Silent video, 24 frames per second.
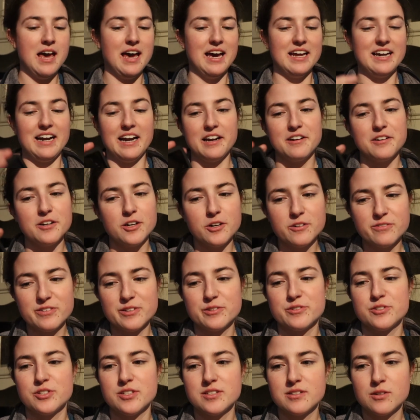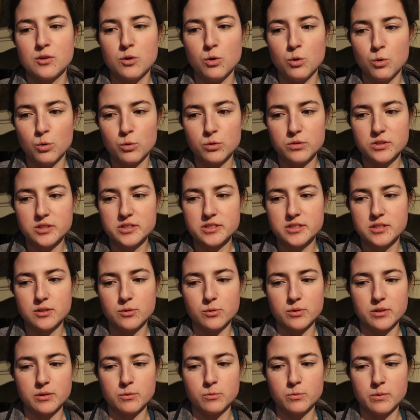and I don't know if it was just cold
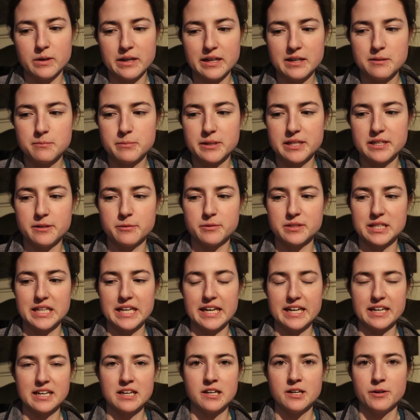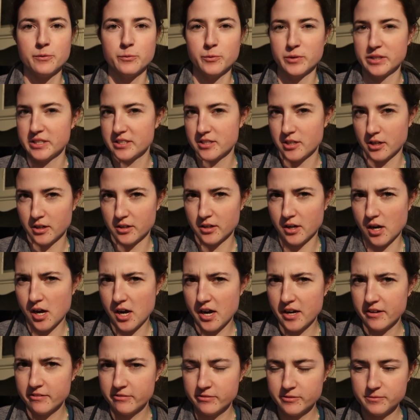or what, but it would like, wouldn't turn
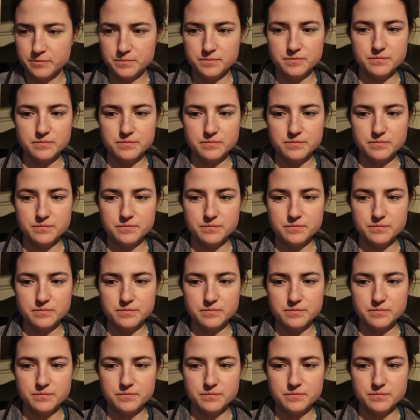off.